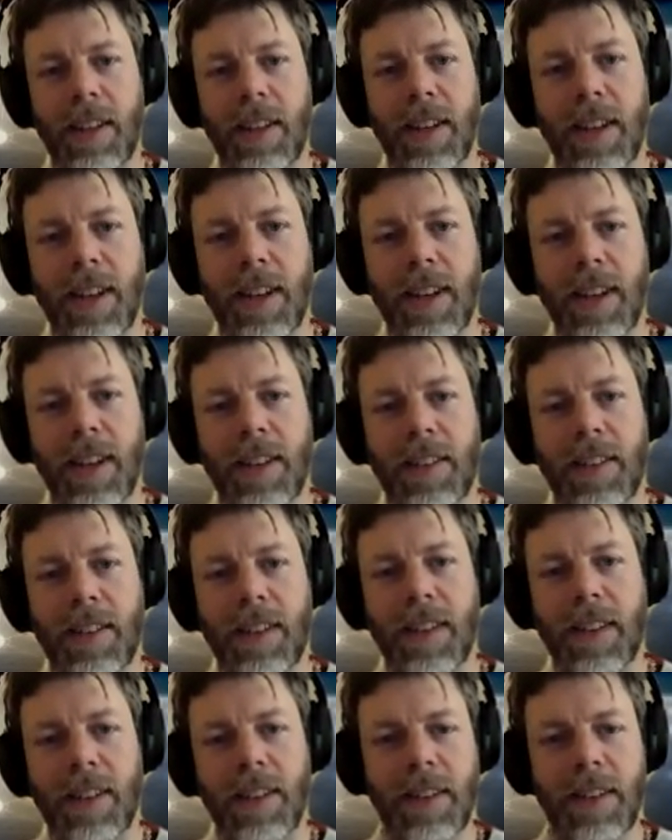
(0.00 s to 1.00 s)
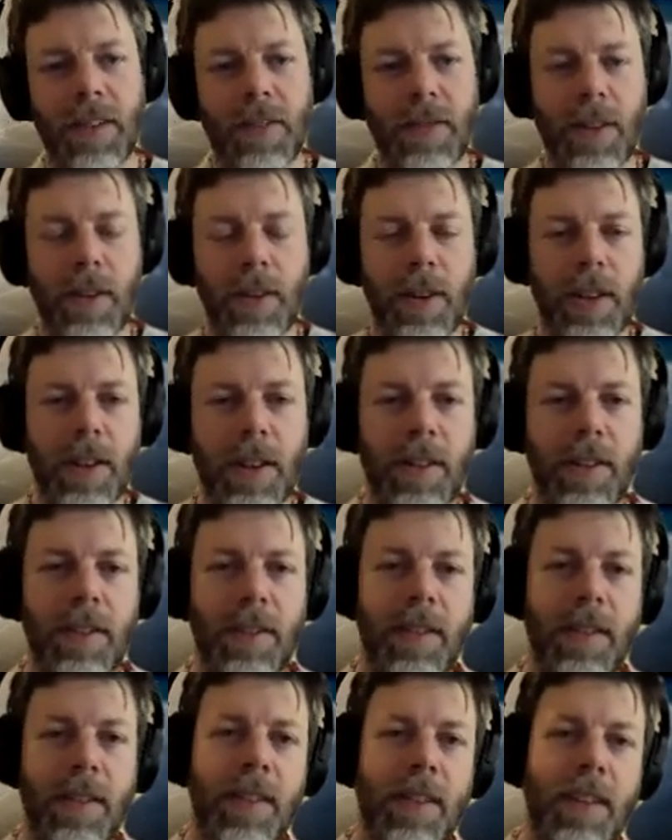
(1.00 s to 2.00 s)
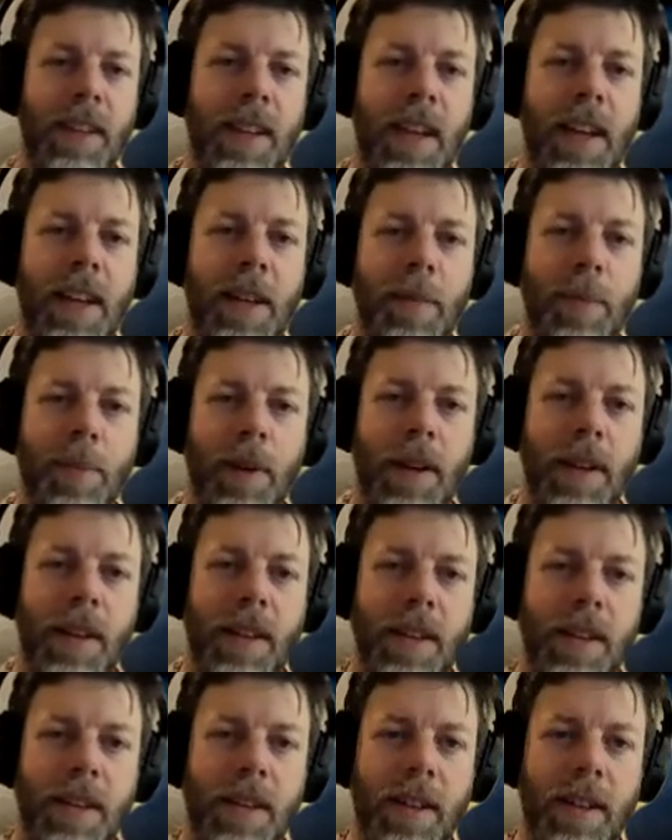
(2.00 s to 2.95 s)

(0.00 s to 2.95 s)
yeah, it's like a few years late, but